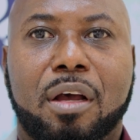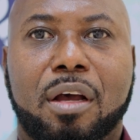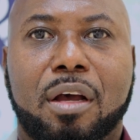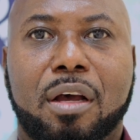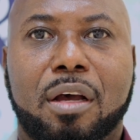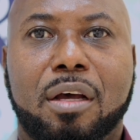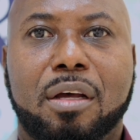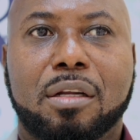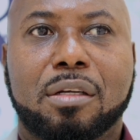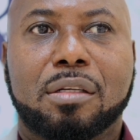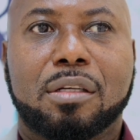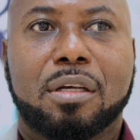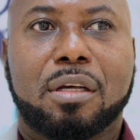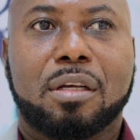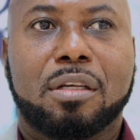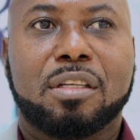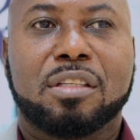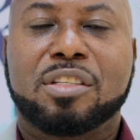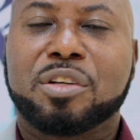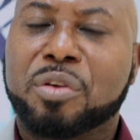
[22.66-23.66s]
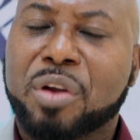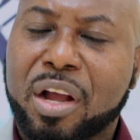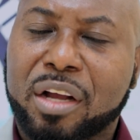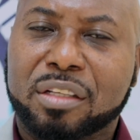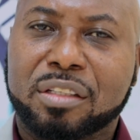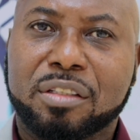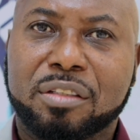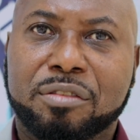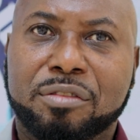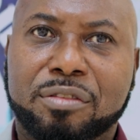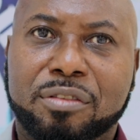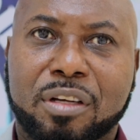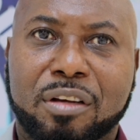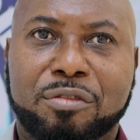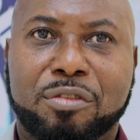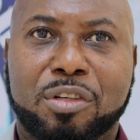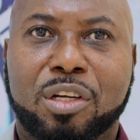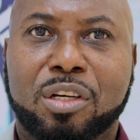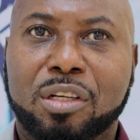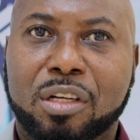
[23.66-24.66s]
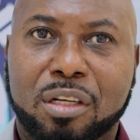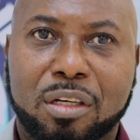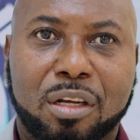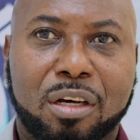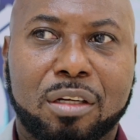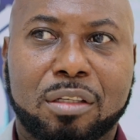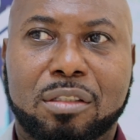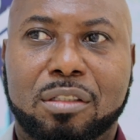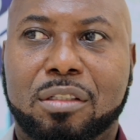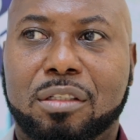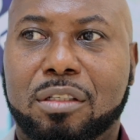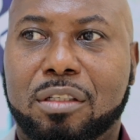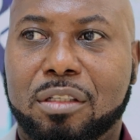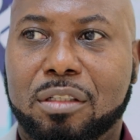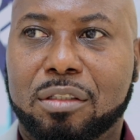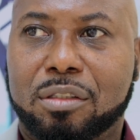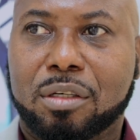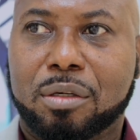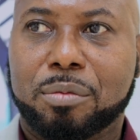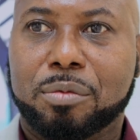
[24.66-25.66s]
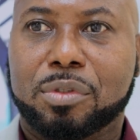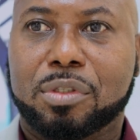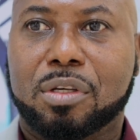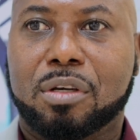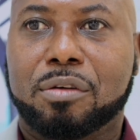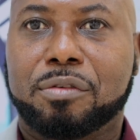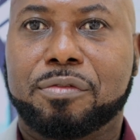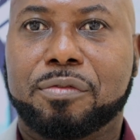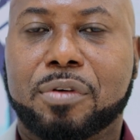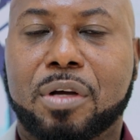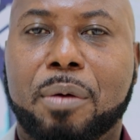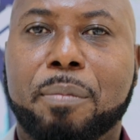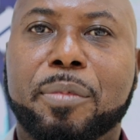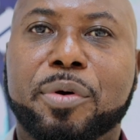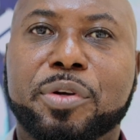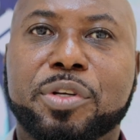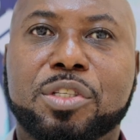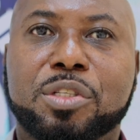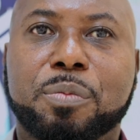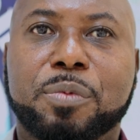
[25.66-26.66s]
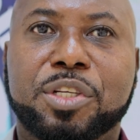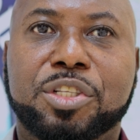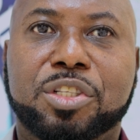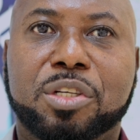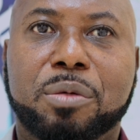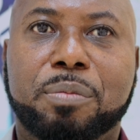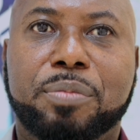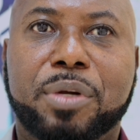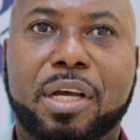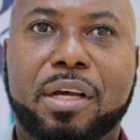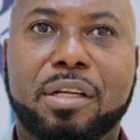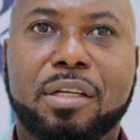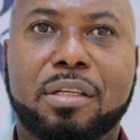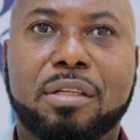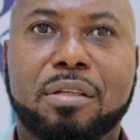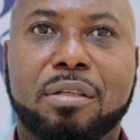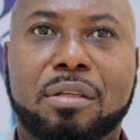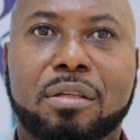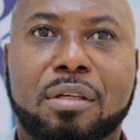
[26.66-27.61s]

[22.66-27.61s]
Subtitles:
and interactive. I've learned a lot in terms of marine spatial planning.